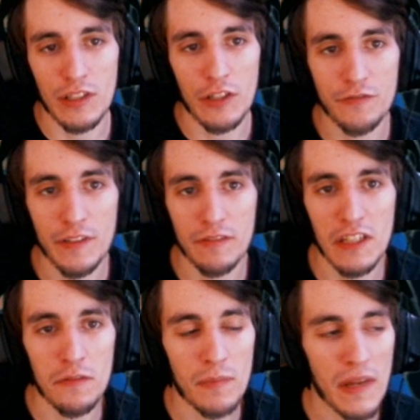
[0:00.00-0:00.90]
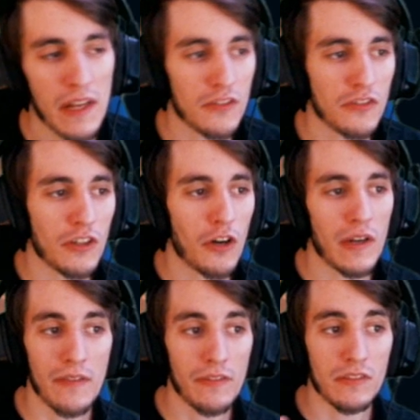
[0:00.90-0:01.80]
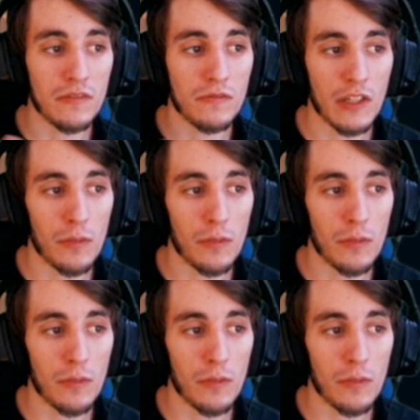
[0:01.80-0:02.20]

15 minutes or so, or even